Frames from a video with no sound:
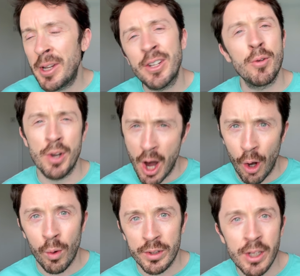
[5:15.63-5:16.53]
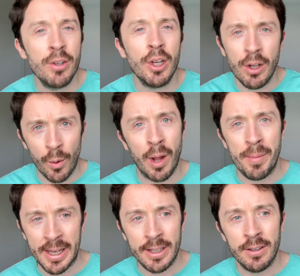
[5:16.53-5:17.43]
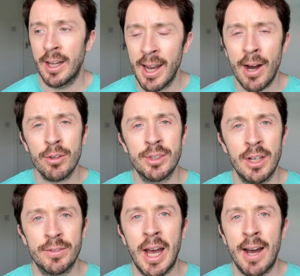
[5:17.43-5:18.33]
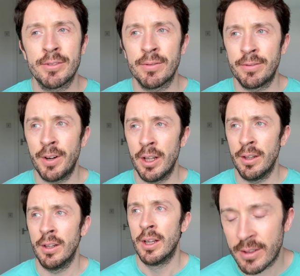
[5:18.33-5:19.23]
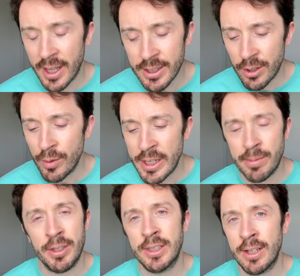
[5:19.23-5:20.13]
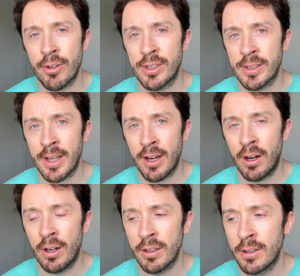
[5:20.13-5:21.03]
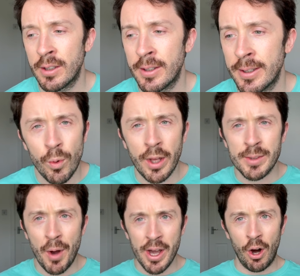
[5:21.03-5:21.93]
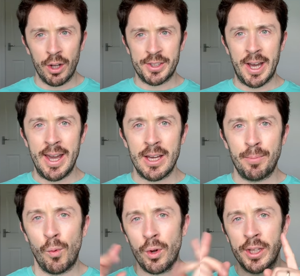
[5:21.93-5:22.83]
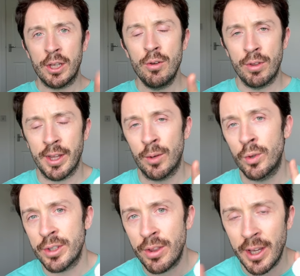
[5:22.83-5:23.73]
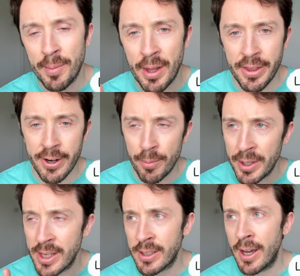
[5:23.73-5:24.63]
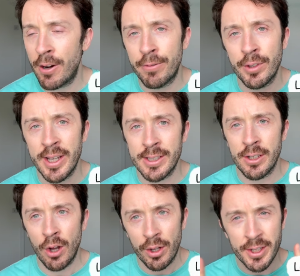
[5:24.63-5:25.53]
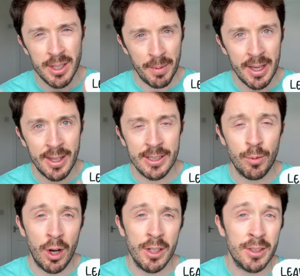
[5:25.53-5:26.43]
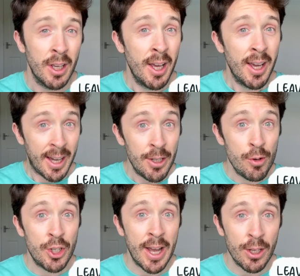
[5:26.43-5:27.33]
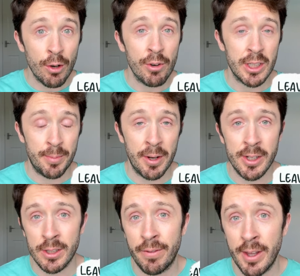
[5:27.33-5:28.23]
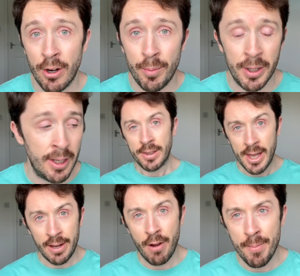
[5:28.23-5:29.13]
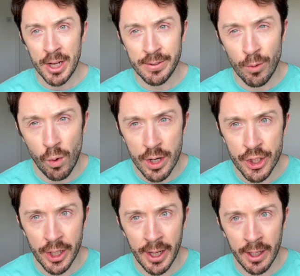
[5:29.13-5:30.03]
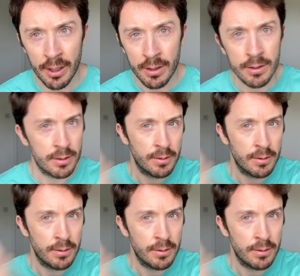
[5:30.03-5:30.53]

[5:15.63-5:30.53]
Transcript: I don't know. You know, you know what I mean. Allow yourself to have some fun. Things don't need to be as serious as they are. Well, that's my hot take, but what do you think? What do you think about therapy? Is it helpful? Is it not? Does it make things worse? Can you share your experience of therapy? Thank you very much for watching.